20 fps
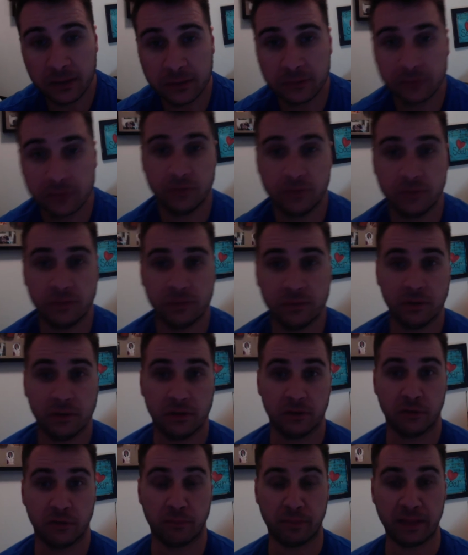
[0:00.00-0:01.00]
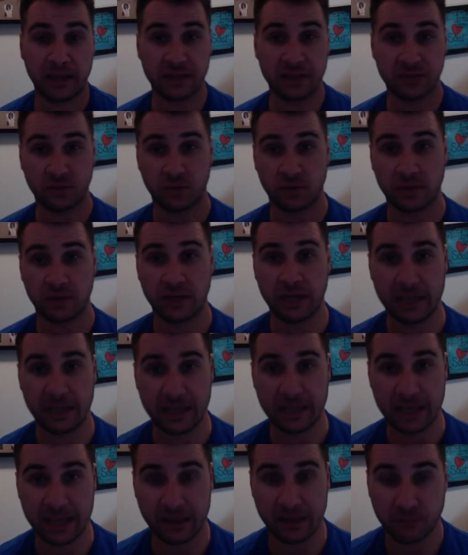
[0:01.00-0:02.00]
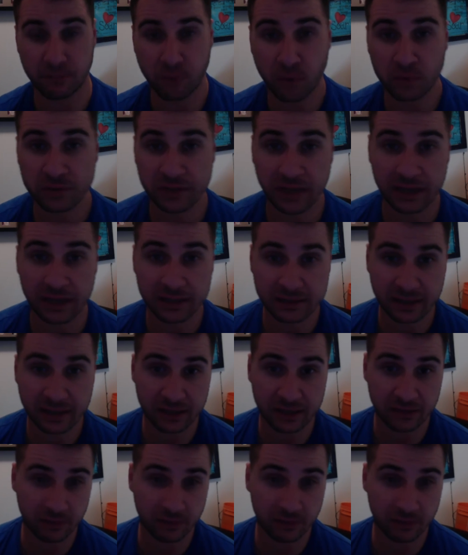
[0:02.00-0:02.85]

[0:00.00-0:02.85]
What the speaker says: the place where they get processed, and the